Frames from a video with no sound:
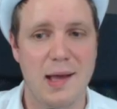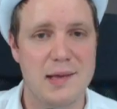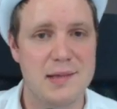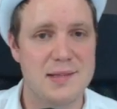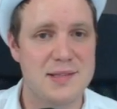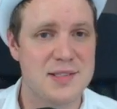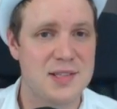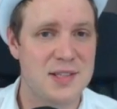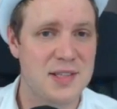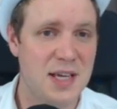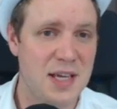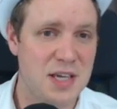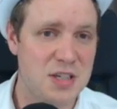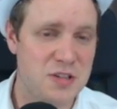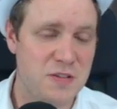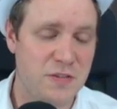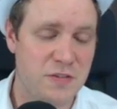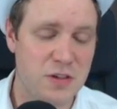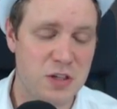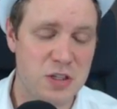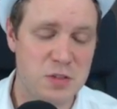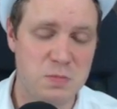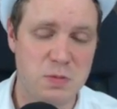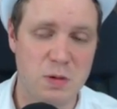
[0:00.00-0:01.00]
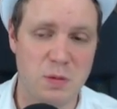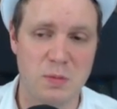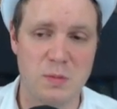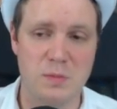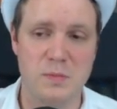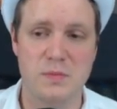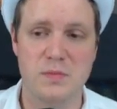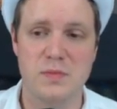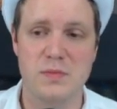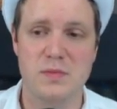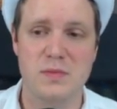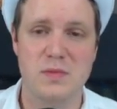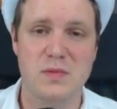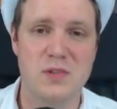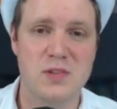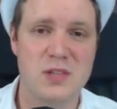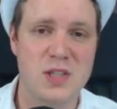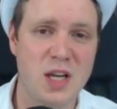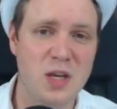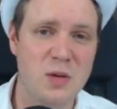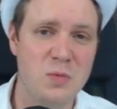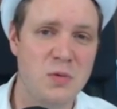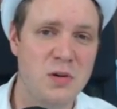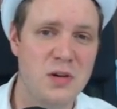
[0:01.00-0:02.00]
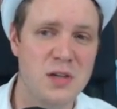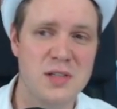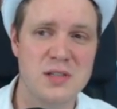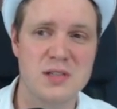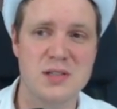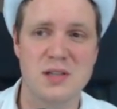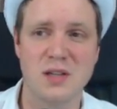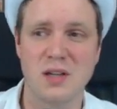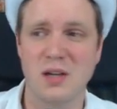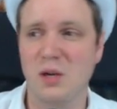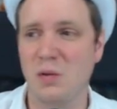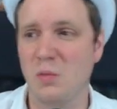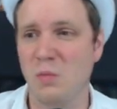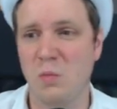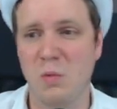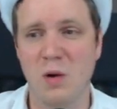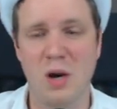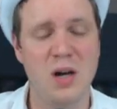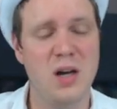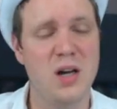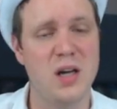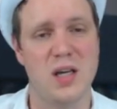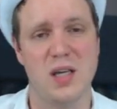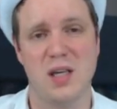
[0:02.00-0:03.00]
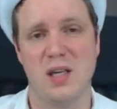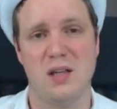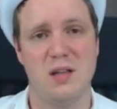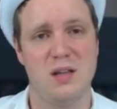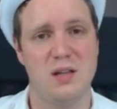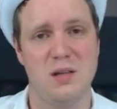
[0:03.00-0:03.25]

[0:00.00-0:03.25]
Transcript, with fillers: So there's your first problem. Second one is like why?